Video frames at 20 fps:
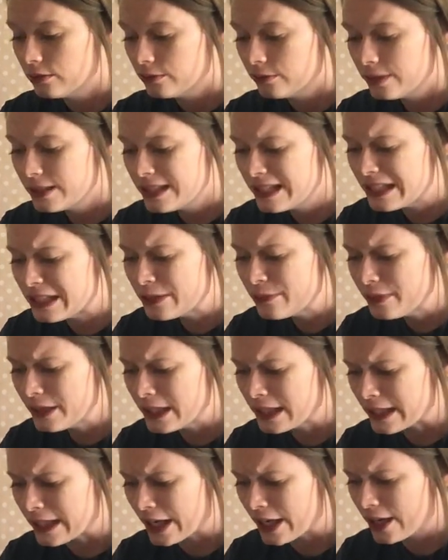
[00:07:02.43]
"What's he doing
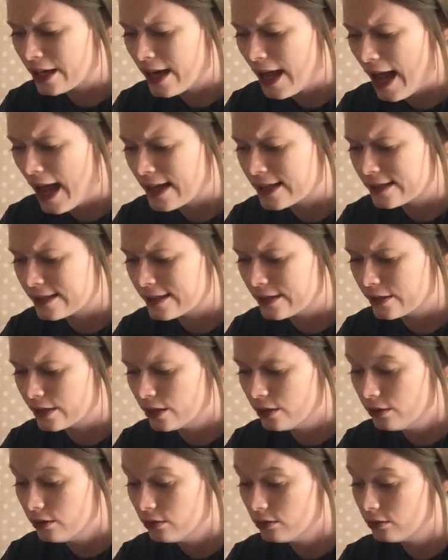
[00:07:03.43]
in there?" asked
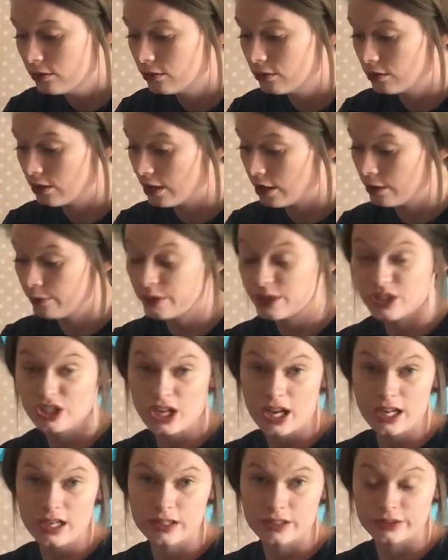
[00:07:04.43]
Zero. "I wish
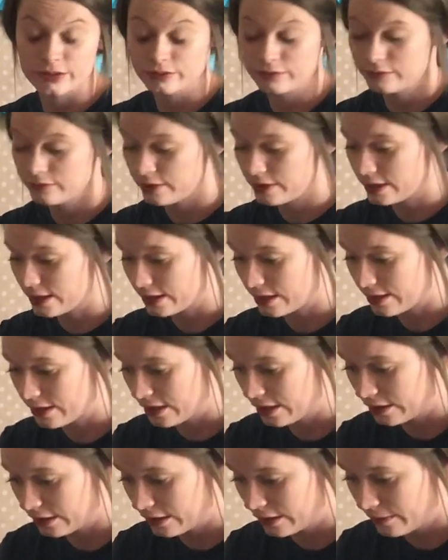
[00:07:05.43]
I knew," said
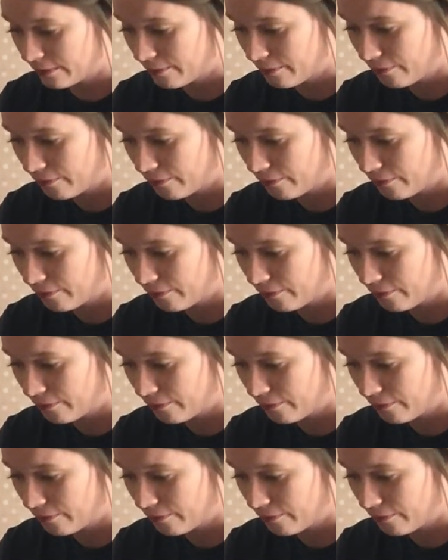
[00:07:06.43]
Stanley.